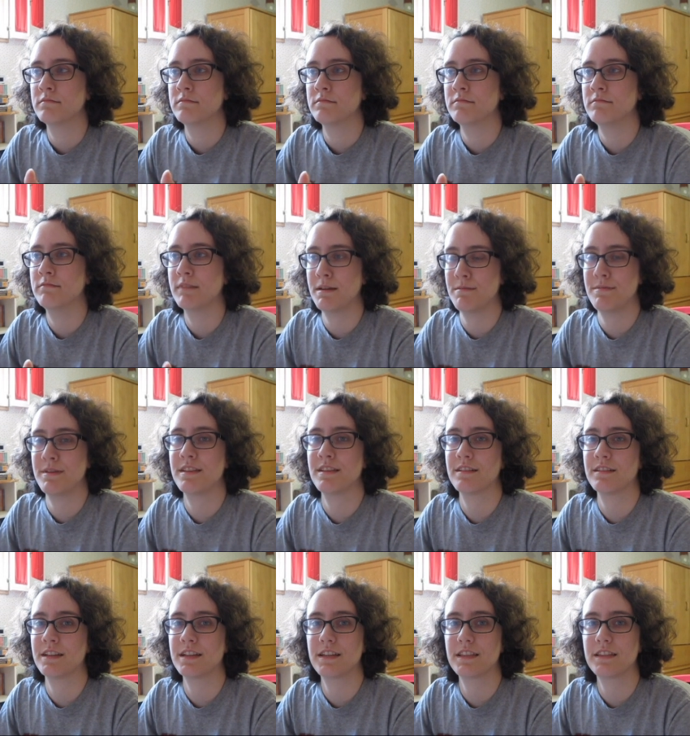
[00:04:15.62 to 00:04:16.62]
maybe the
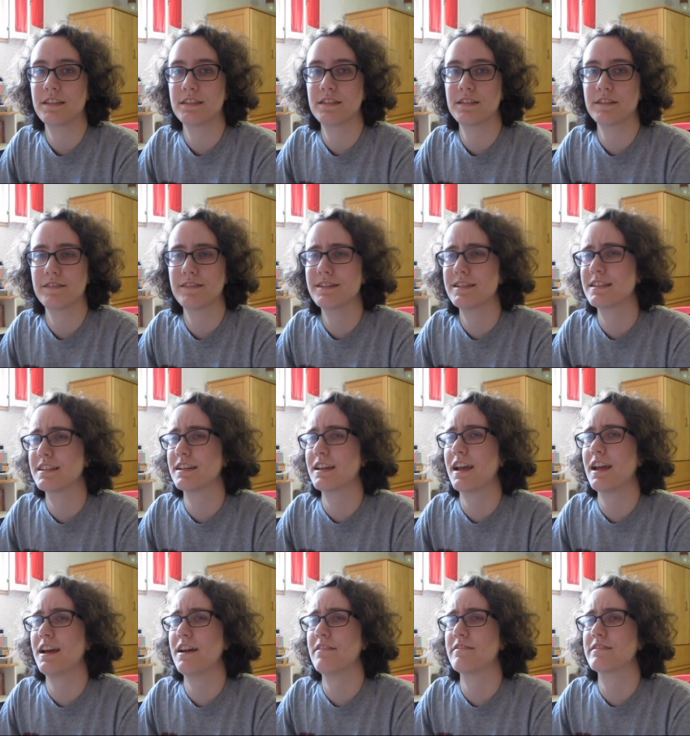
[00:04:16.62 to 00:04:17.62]
length the series can
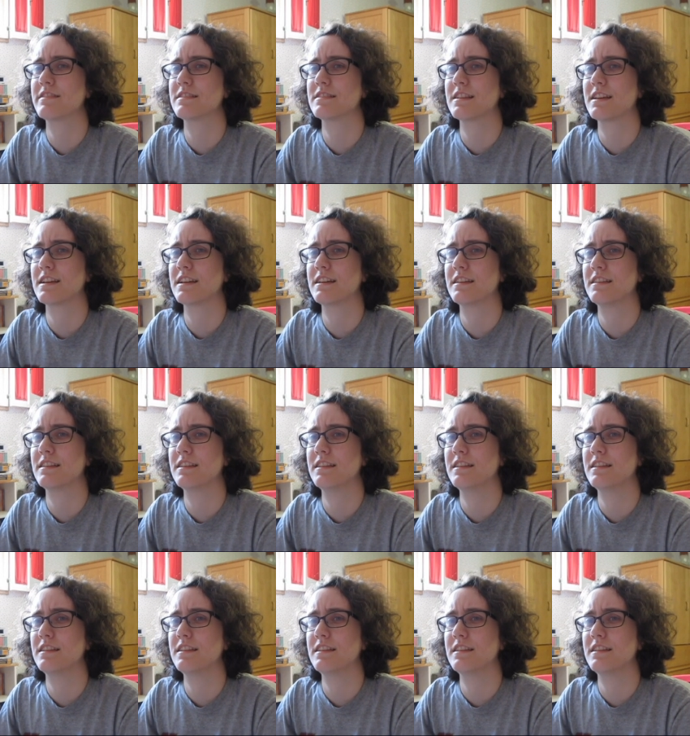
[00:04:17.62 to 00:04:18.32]
have, because, like,